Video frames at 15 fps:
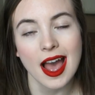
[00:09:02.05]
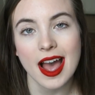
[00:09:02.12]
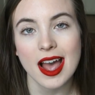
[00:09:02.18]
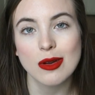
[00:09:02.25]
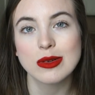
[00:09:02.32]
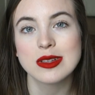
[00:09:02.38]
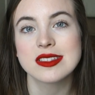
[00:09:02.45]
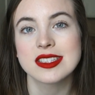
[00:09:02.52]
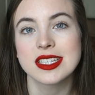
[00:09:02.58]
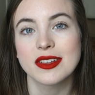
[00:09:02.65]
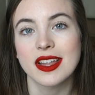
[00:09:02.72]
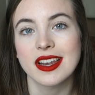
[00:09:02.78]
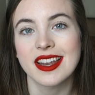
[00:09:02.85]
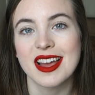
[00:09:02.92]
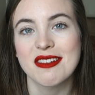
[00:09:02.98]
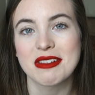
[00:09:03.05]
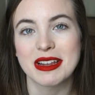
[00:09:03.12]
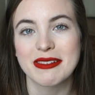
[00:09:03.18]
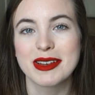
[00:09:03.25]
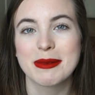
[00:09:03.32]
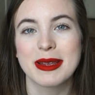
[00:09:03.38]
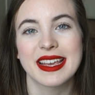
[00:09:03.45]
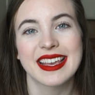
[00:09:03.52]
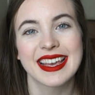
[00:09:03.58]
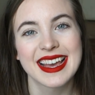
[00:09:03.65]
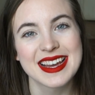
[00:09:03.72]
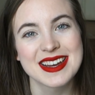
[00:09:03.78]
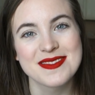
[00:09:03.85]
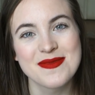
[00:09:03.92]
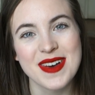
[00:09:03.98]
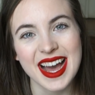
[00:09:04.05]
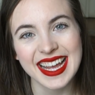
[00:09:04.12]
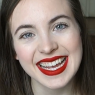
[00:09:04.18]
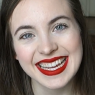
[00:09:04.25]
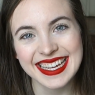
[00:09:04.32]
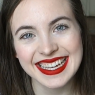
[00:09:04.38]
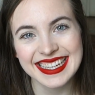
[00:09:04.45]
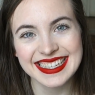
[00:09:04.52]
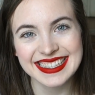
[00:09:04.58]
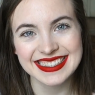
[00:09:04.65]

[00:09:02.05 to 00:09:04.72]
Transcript: I will see you then. Have a lovely week. Bye.